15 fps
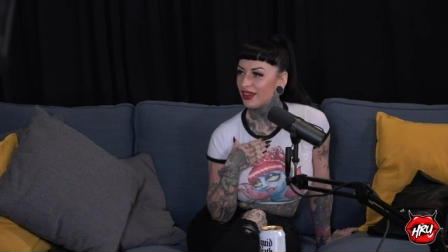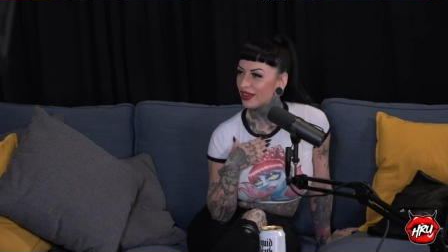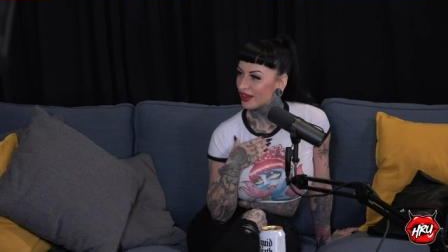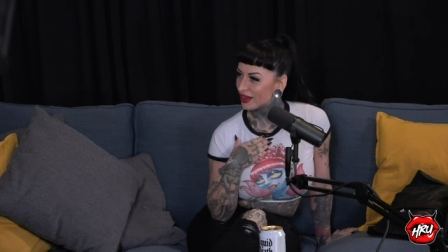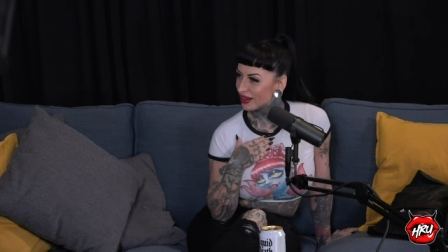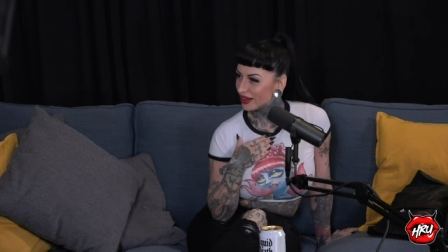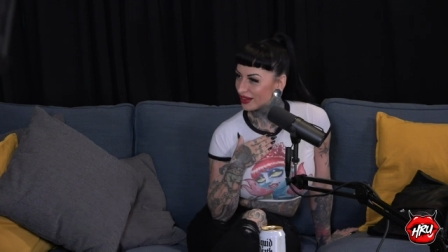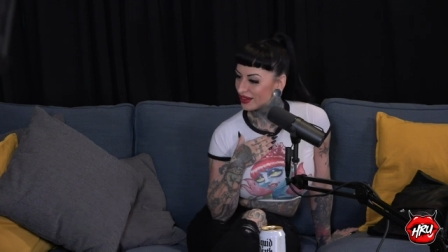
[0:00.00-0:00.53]

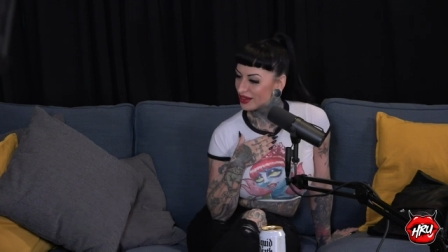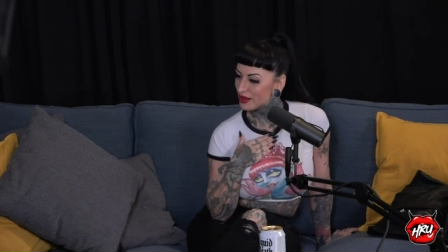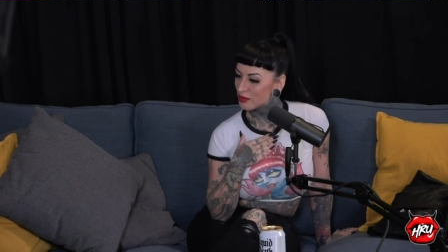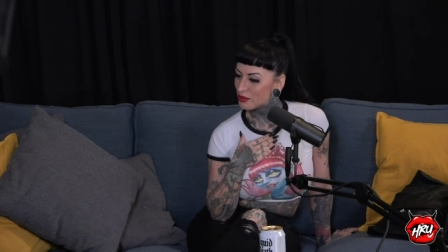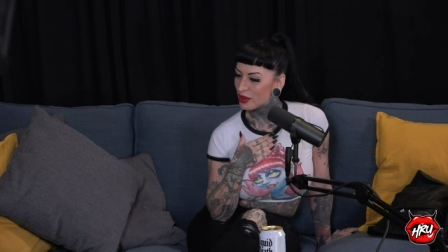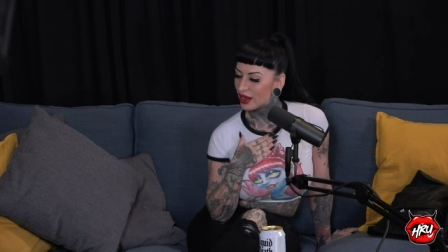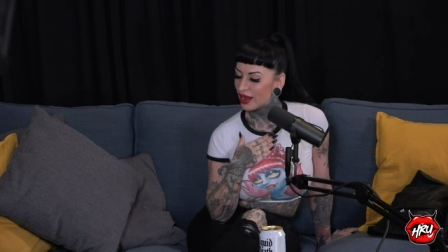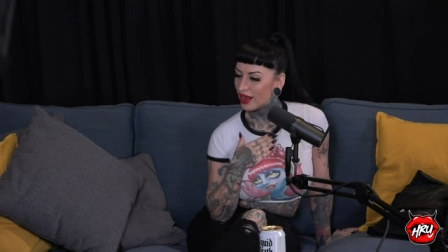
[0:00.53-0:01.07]
Yeah.
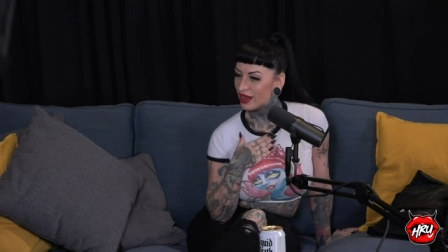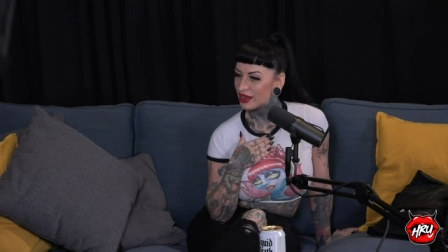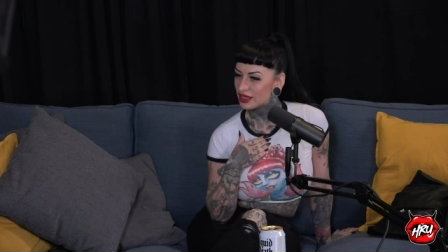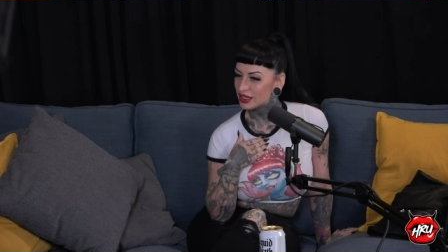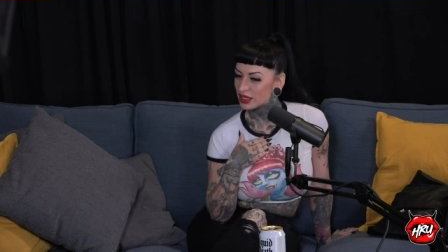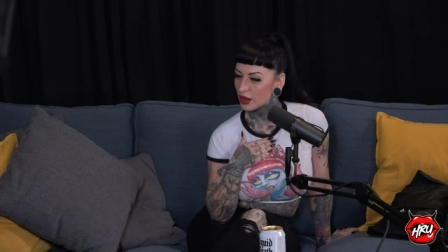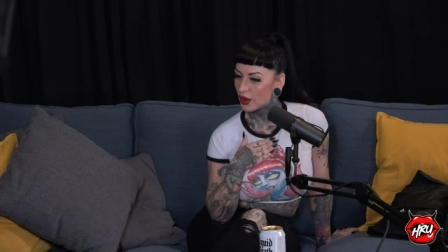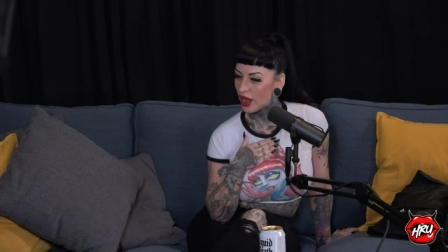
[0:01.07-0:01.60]
But uh,
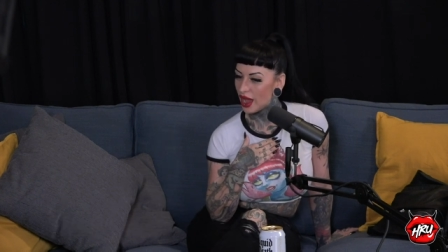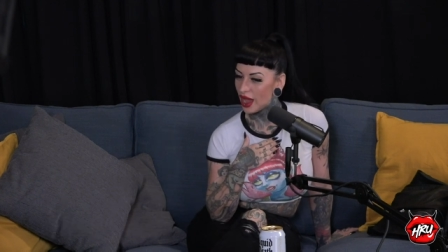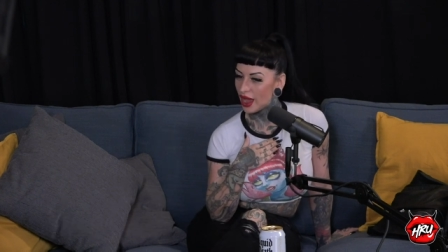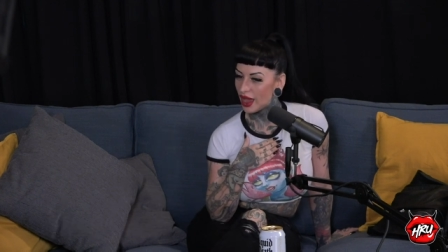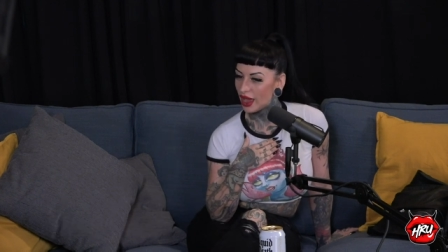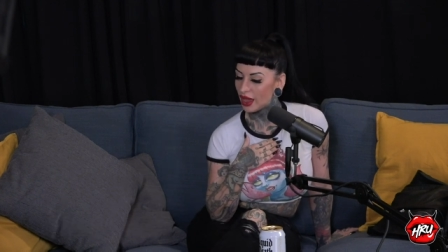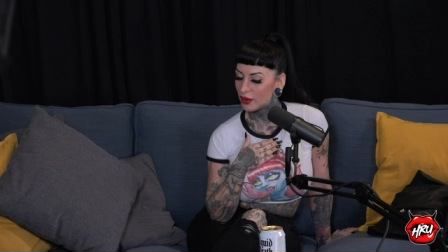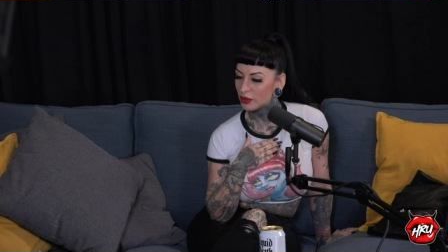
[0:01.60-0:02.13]
so
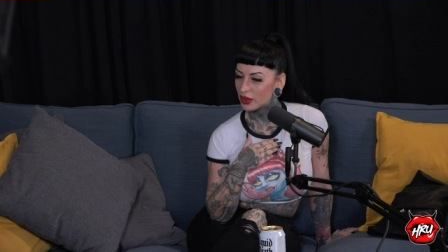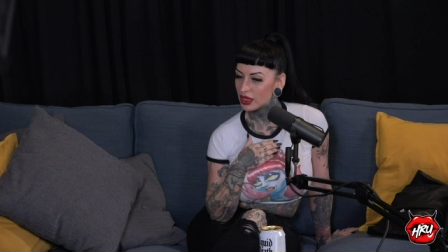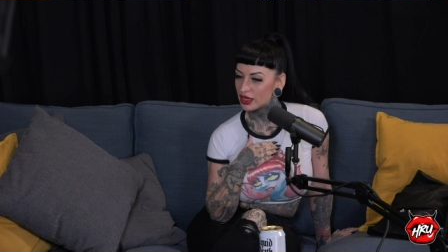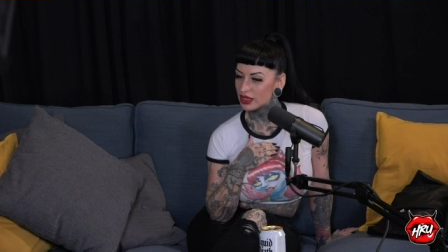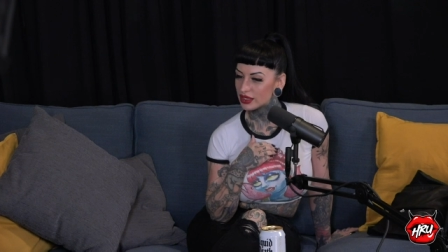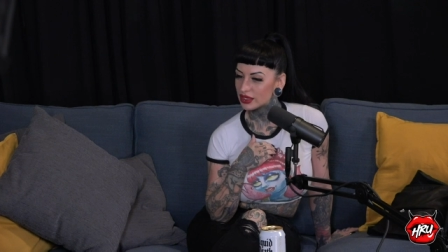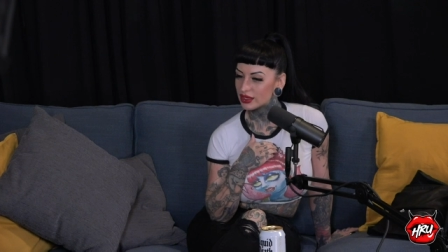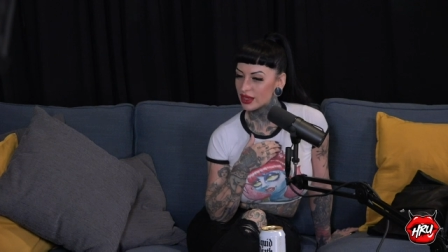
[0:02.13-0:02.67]
I
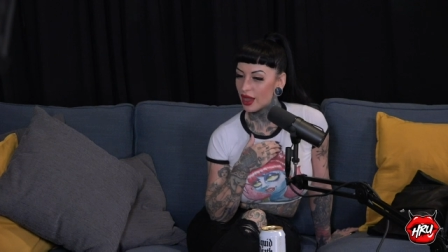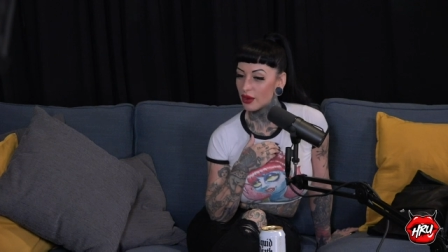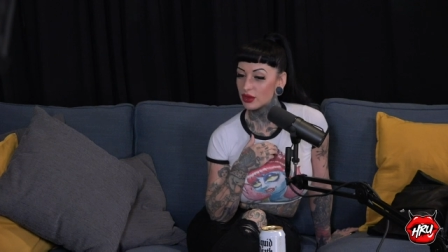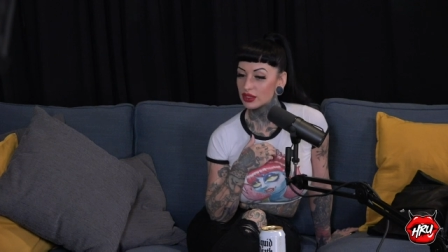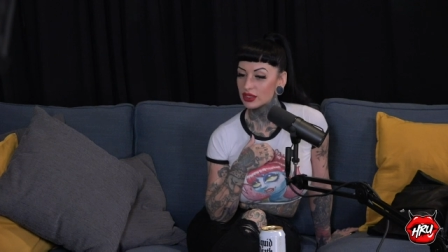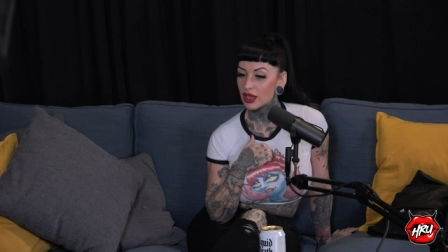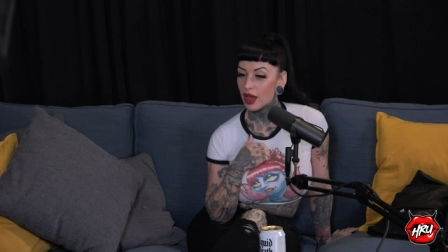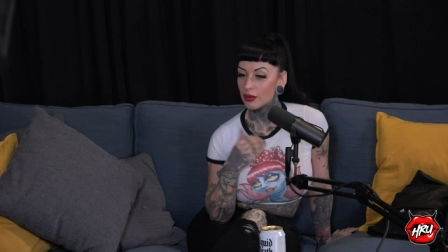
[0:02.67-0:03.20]
was I
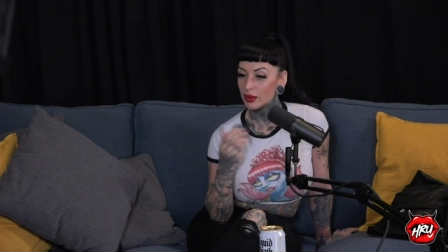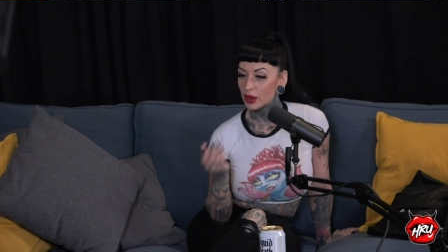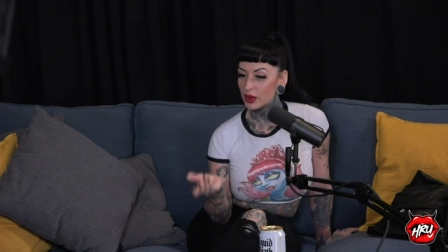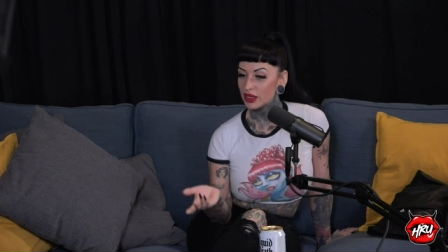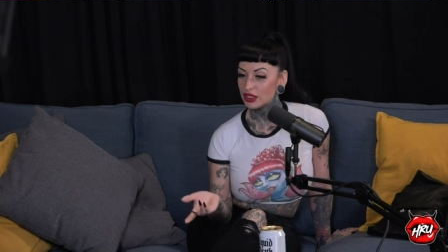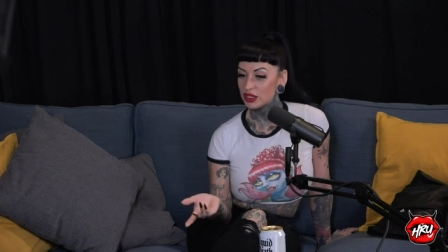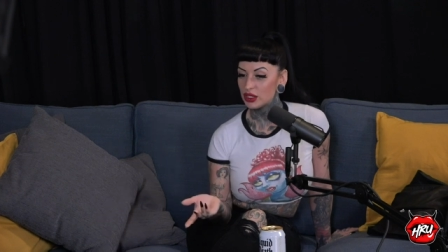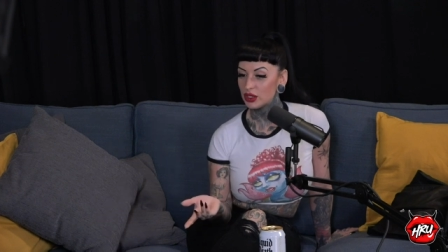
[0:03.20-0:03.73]
was on my
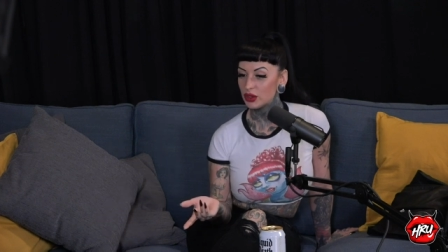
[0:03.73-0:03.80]
way